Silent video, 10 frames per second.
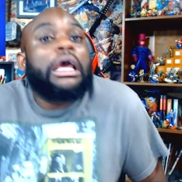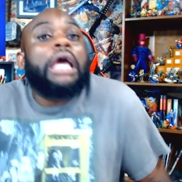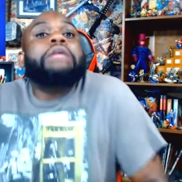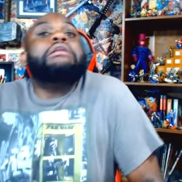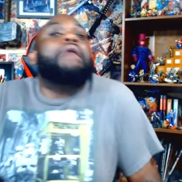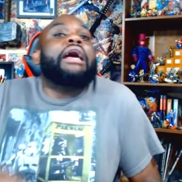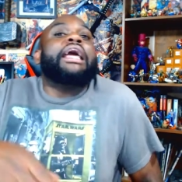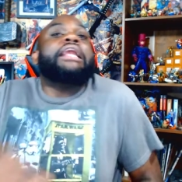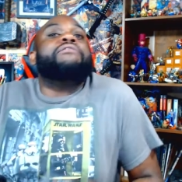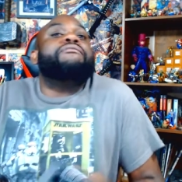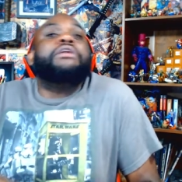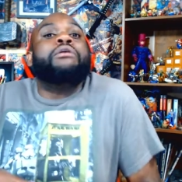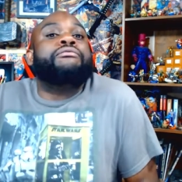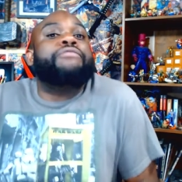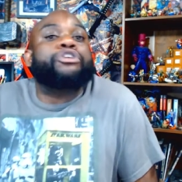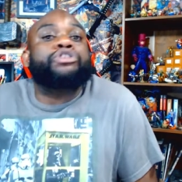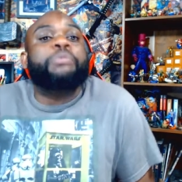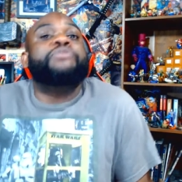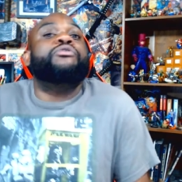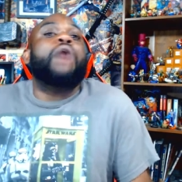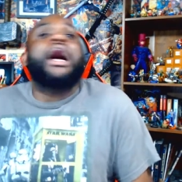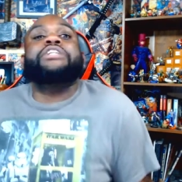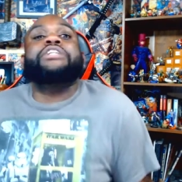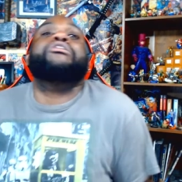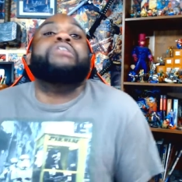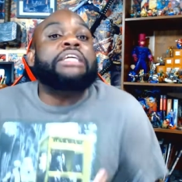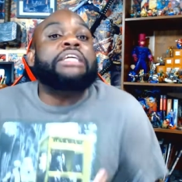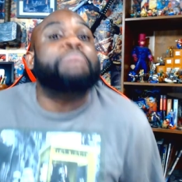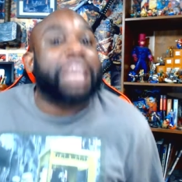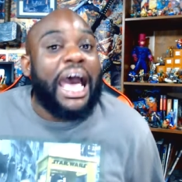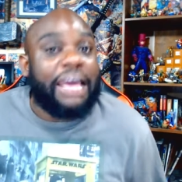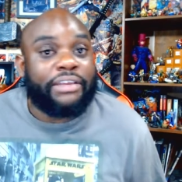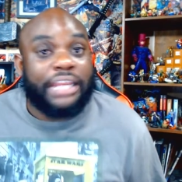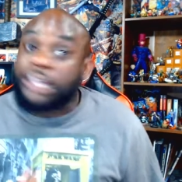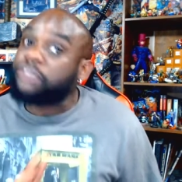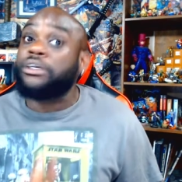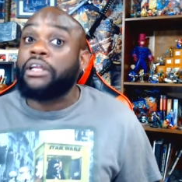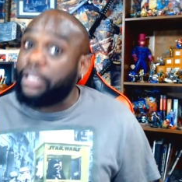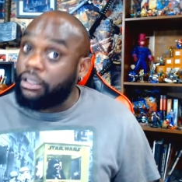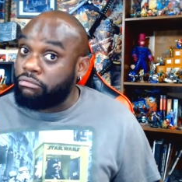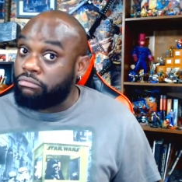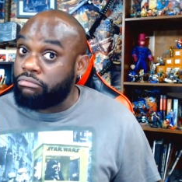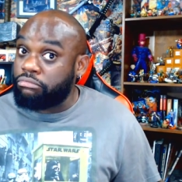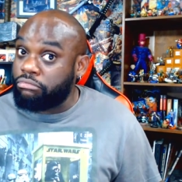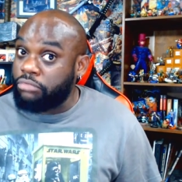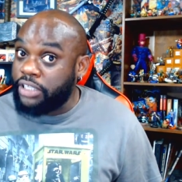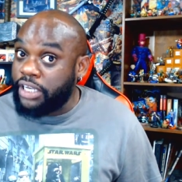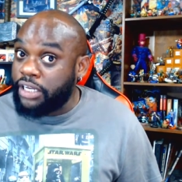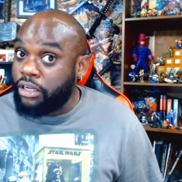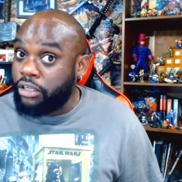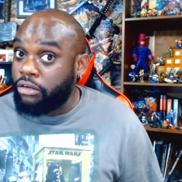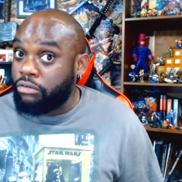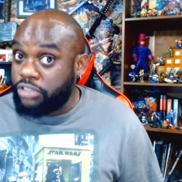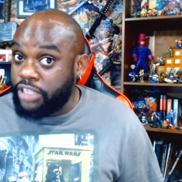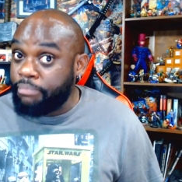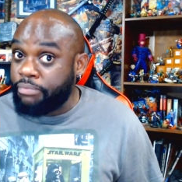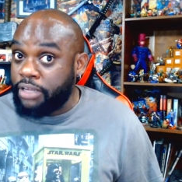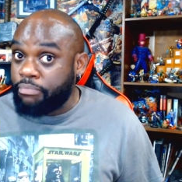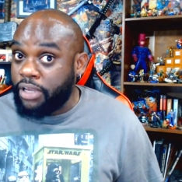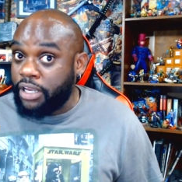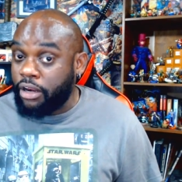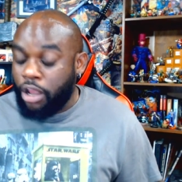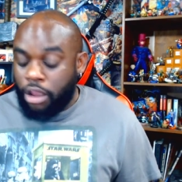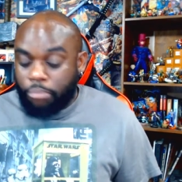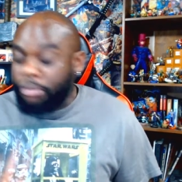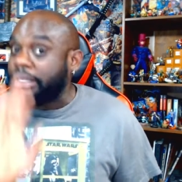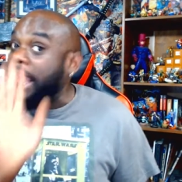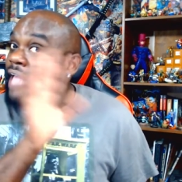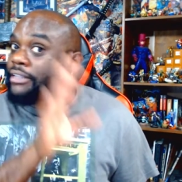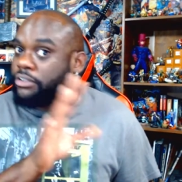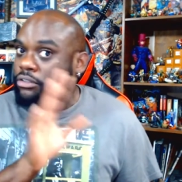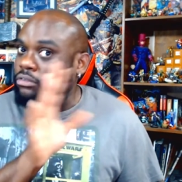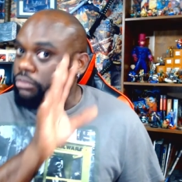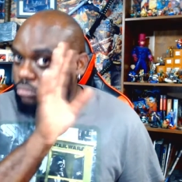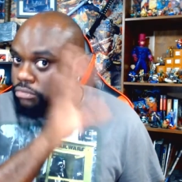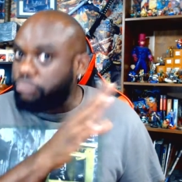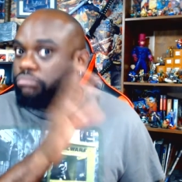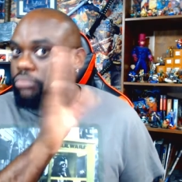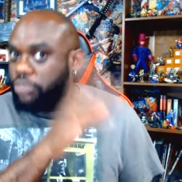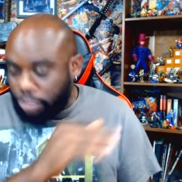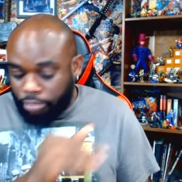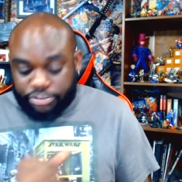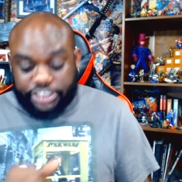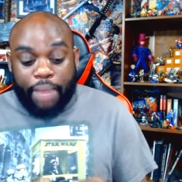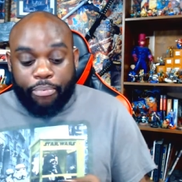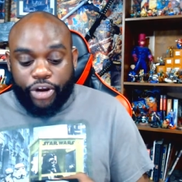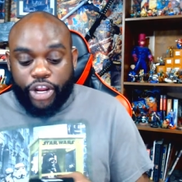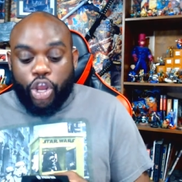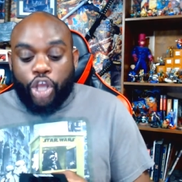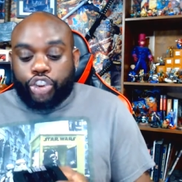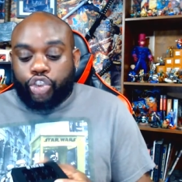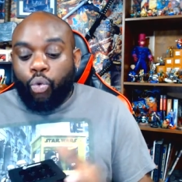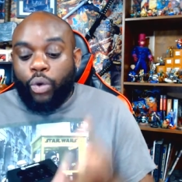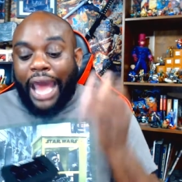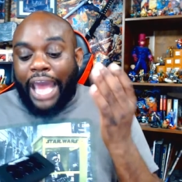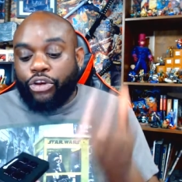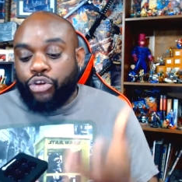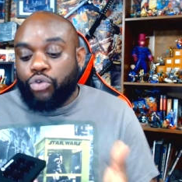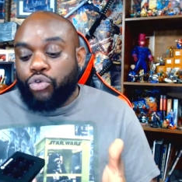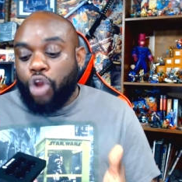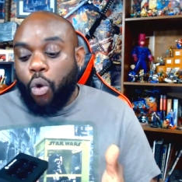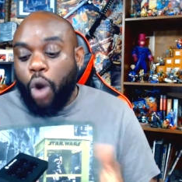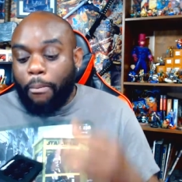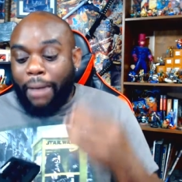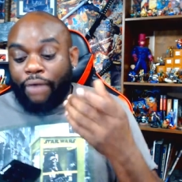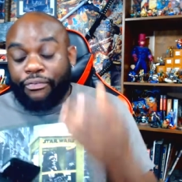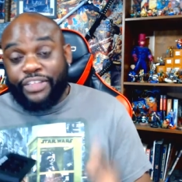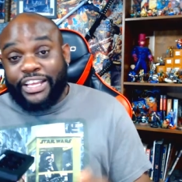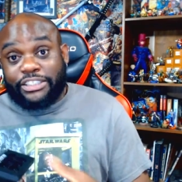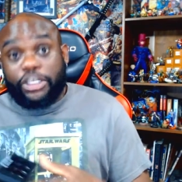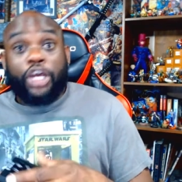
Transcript: you know, I had to float first before I can start deep diving. I was really getting you know deep deep in, but that's something separate. So what I do know about this